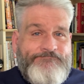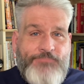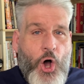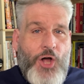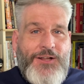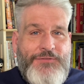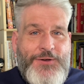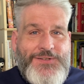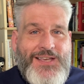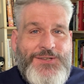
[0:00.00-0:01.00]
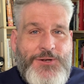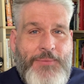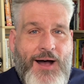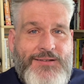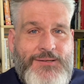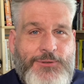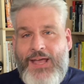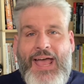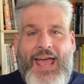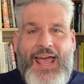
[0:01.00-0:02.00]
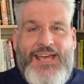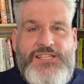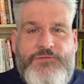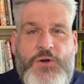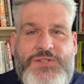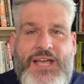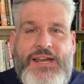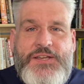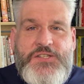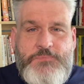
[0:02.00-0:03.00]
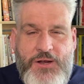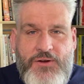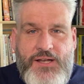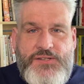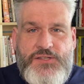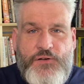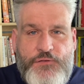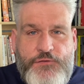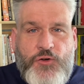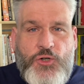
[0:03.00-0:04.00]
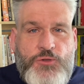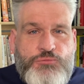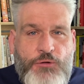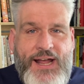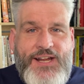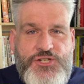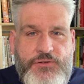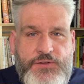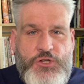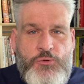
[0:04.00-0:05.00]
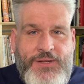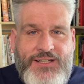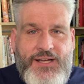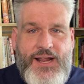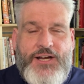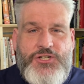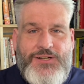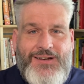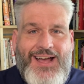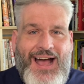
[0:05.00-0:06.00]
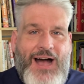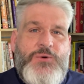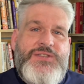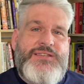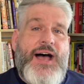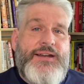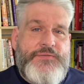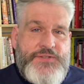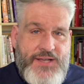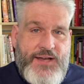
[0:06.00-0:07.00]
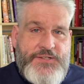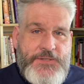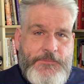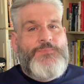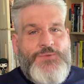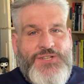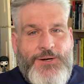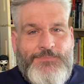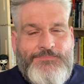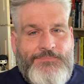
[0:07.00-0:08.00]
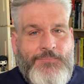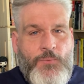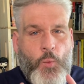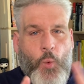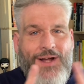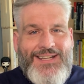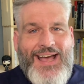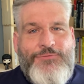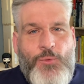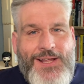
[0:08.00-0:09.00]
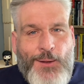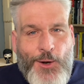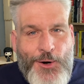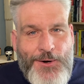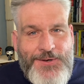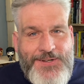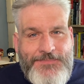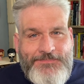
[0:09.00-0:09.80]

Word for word: All of those things are possible. Ace folks can experience the full range of human connection outside of sex. So, what have we learned?